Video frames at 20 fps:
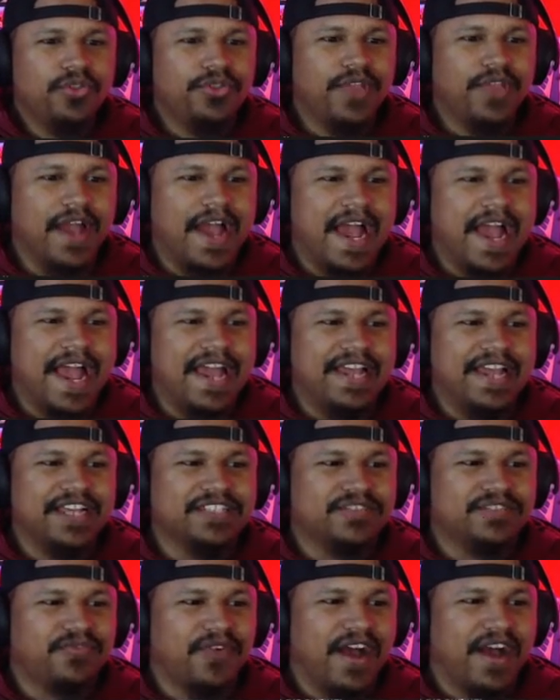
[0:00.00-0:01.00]
That
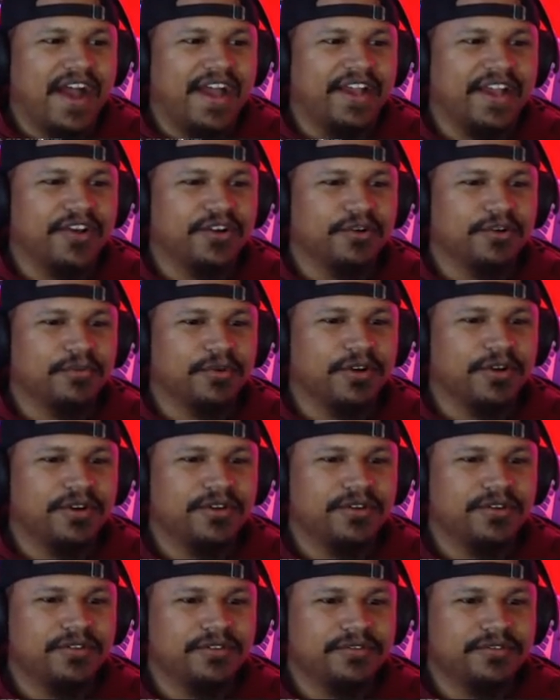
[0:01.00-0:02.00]
is fire, bro.